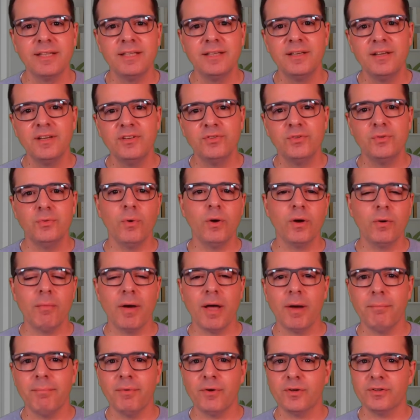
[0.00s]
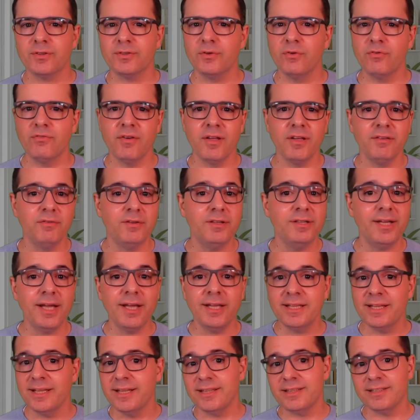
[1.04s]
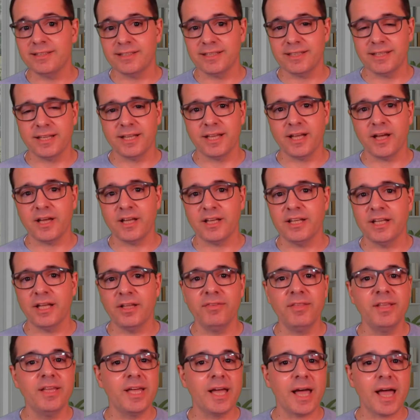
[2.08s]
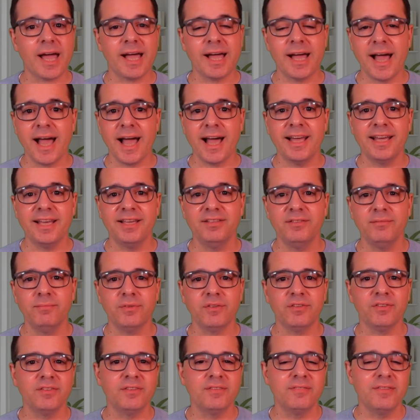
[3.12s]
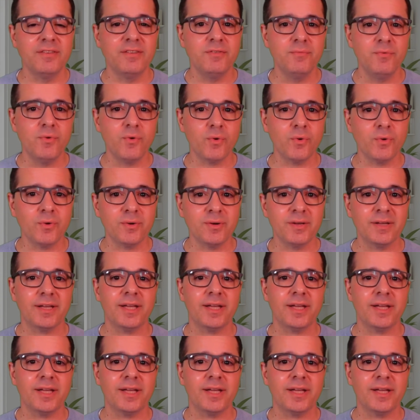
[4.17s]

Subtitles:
This is one of my personal favorite techniques. Giving AI a specific role.